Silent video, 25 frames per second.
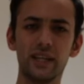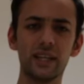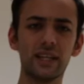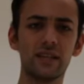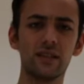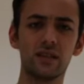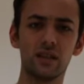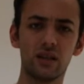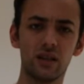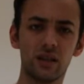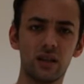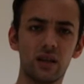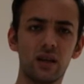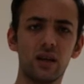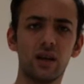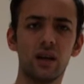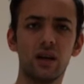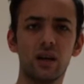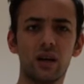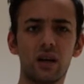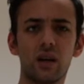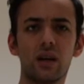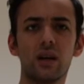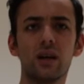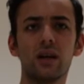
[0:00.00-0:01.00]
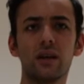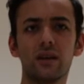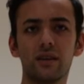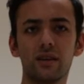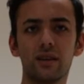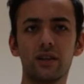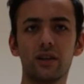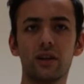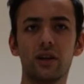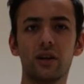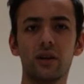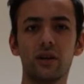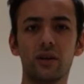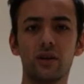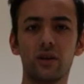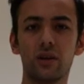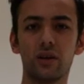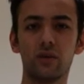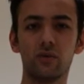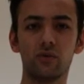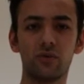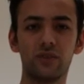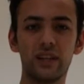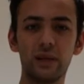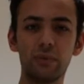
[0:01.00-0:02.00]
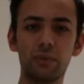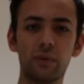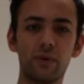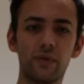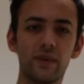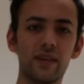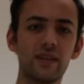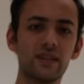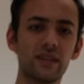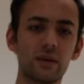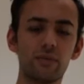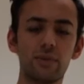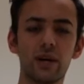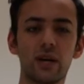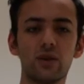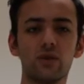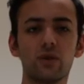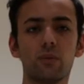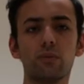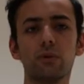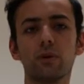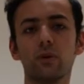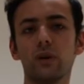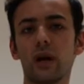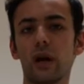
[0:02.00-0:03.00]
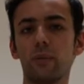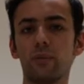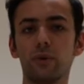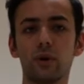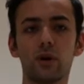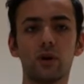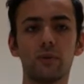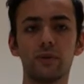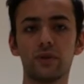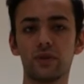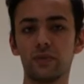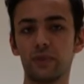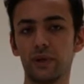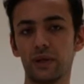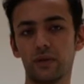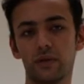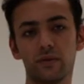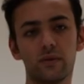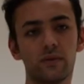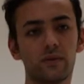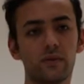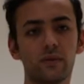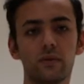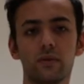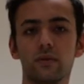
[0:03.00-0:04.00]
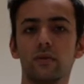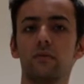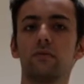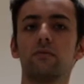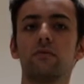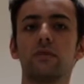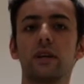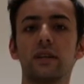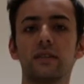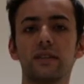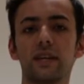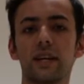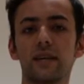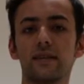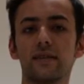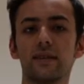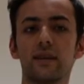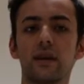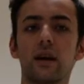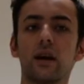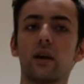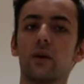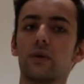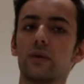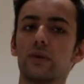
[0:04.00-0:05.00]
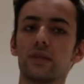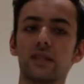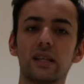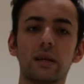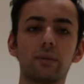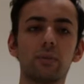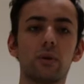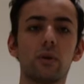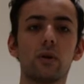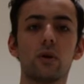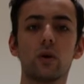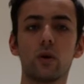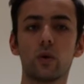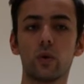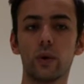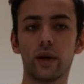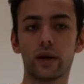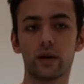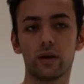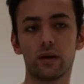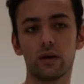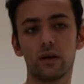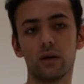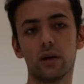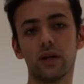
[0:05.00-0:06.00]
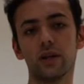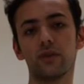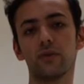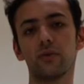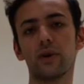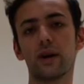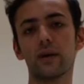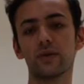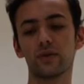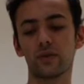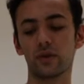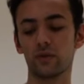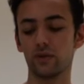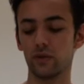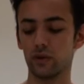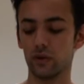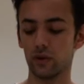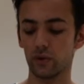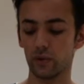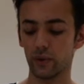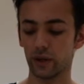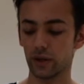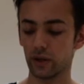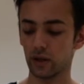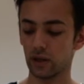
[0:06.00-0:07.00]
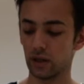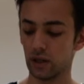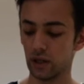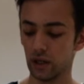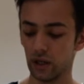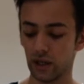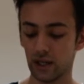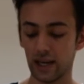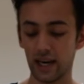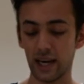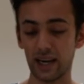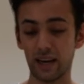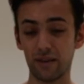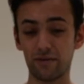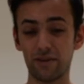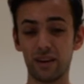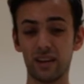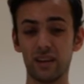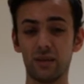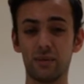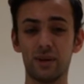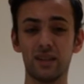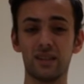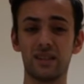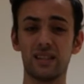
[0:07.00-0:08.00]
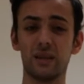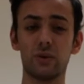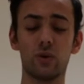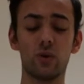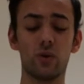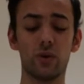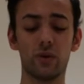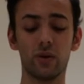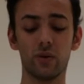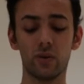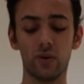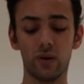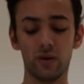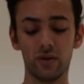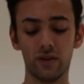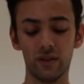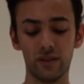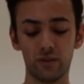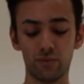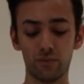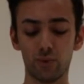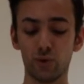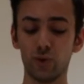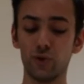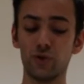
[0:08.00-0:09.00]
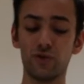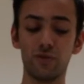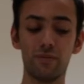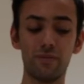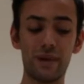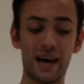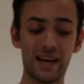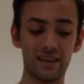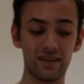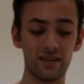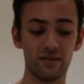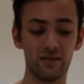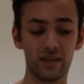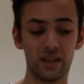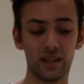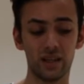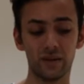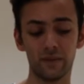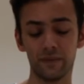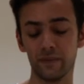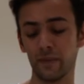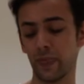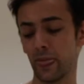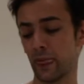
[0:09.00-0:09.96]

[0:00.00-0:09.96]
need to, sleeping with this compared to a blue light bulb has been fantastic. I go to sleep a lot quicker, it grounds off a lot quicker, and I found that my sleep quality has improved massively.